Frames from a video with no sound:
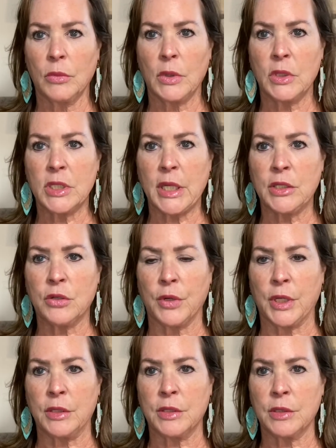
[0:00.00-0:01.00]

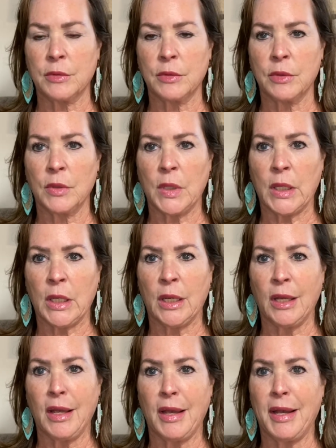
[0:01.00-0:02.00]
sunscreens.
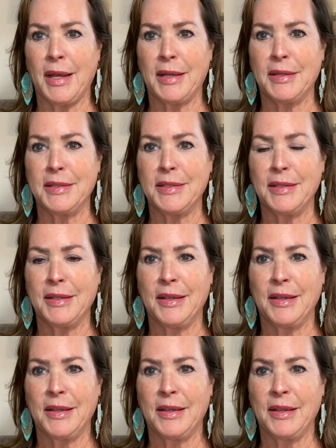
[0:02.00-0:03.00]
And
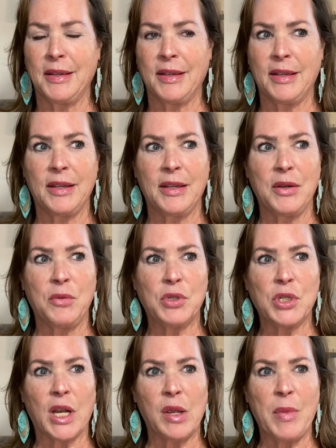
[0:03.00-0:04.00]
we're
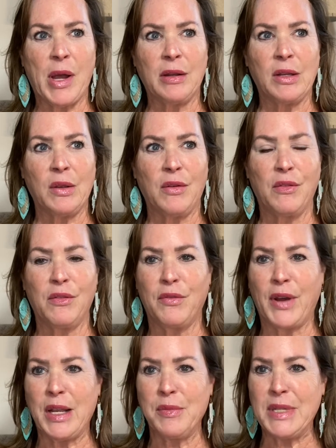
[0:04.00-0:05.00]
talking about
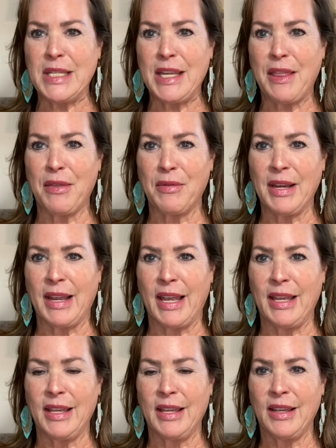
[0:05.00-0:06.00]
vitamin
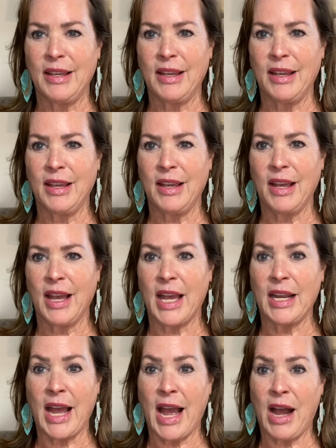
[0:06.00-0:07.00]
D3 and
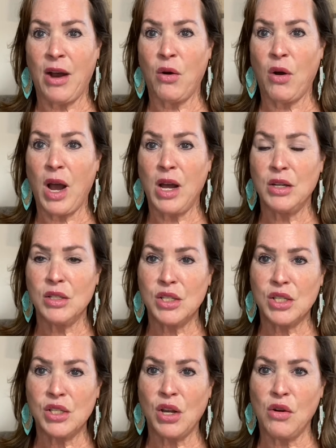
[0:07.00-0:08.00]
how
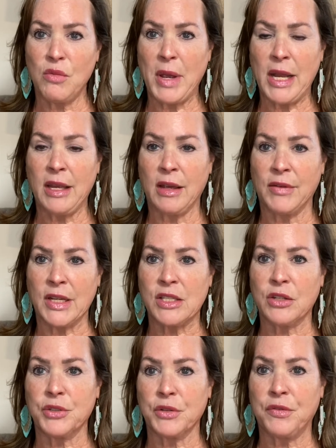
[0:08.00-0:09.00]
so many of us are
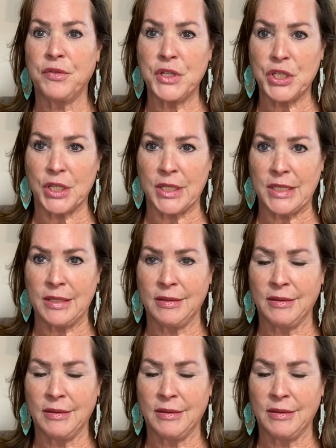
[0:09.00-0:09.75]
deficient